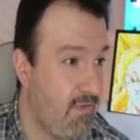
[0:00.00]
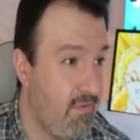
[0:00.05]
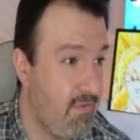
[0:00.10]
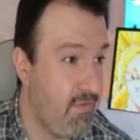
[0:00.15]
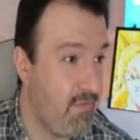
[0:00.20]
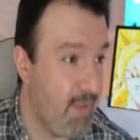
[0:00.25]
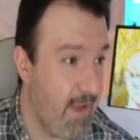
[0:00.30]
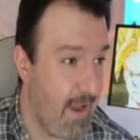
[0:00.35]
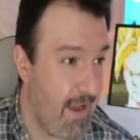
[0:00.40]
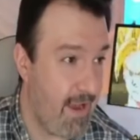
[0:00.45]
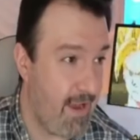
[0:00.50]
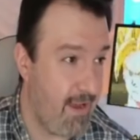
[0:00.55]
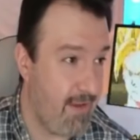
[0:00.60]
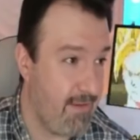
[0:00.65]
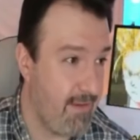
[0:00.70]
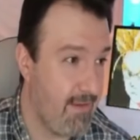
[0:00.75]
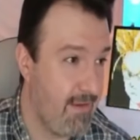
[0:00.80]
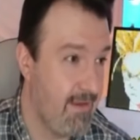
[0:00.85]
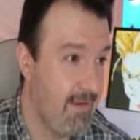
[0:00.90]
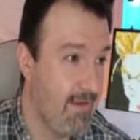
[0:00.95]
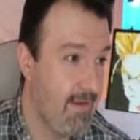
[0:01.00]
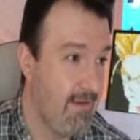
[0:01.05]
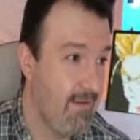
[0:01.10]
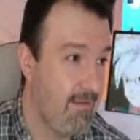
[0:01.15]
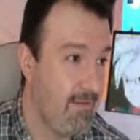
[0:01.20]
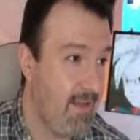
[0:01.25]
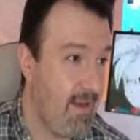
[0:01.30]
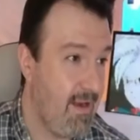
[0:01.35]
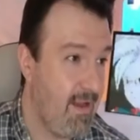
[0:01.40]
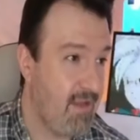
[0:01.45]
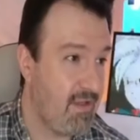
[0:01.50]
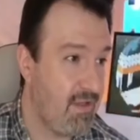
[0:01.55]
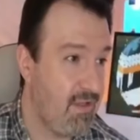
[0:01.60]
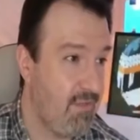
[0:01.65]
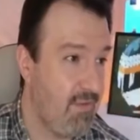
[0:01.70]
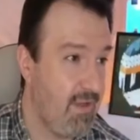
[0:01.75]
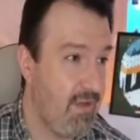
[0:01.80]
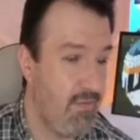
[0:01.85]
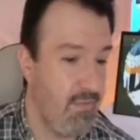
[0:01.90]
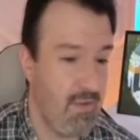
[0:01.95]
If you do the math, that
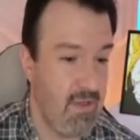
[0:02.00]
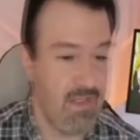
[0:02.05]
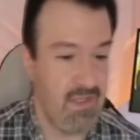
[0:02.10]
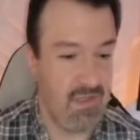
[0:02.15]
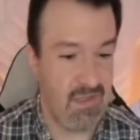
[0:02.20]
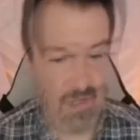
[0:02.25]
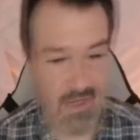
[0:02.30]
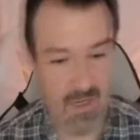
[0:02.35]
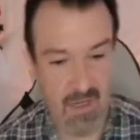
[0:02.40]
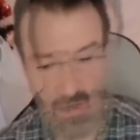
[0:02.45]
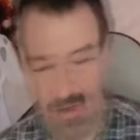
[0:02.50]
actually means we just